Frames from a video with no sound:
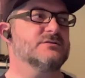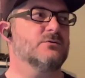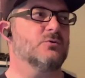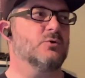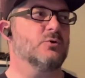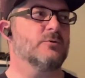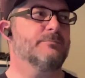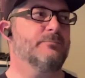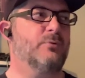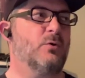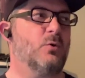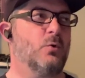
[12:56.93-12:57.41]

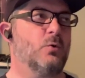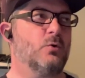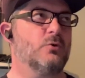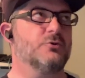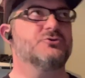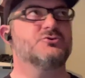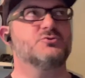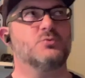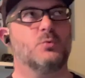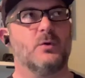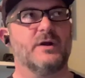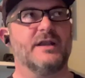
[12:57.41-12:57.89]
or pole
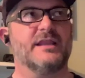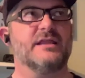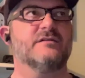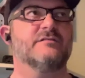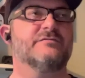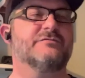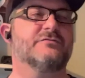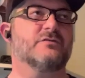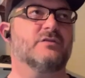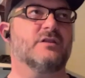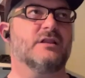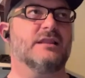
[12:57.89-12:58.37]
20
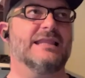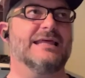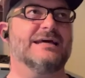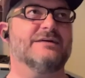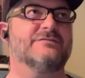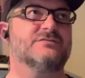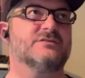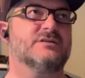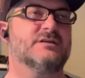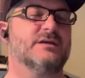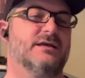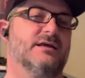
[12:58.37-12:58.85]
for the
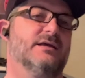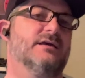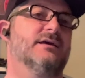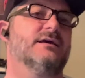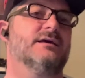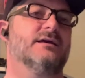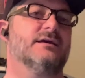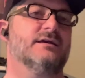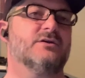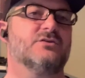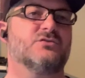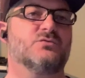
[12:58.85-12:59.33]
left
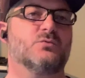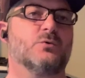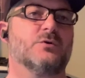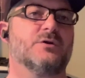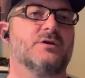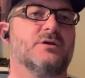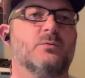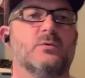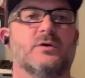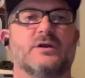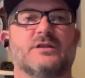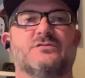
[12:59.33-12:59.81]
is where
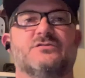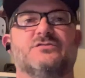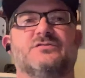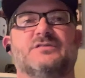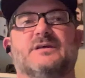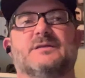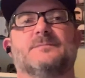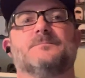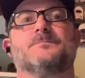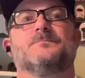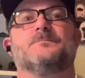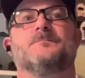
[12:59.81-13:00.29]
you want to
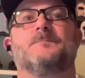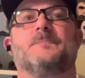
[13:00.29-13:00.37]
sit